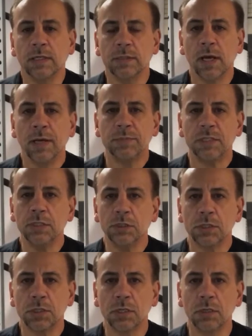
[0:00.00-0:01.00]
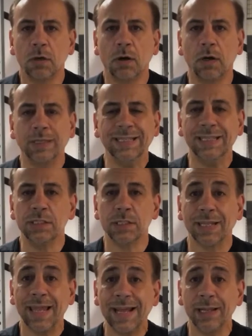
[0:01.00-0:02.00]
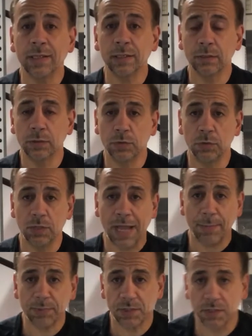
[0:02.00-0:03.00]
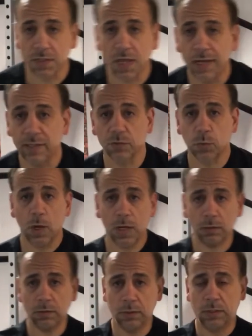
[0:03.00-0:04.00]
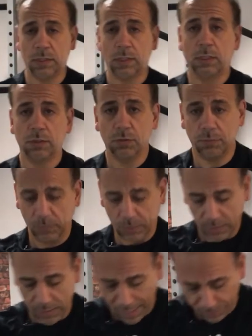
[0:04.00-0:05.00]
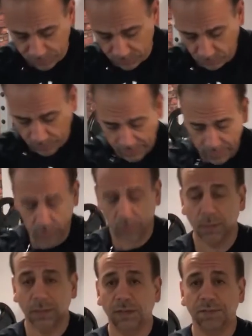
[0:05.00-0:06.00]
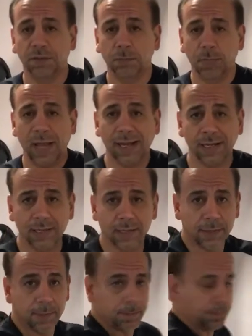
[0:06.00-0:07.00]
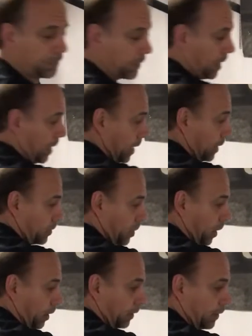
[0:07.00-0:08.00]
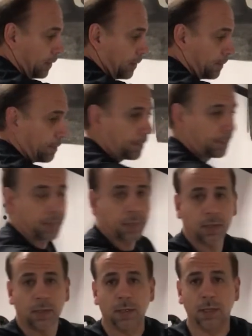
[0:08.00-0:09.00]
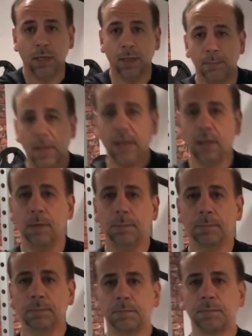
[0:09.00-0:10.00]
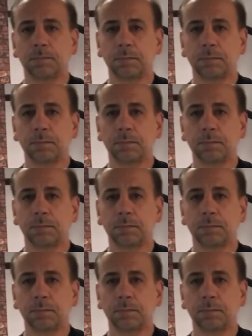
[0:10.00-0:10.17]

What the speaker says: 10 times each on each leg. Do the opposite side as well. So if we did the opposite way, left foot back and turn and back up.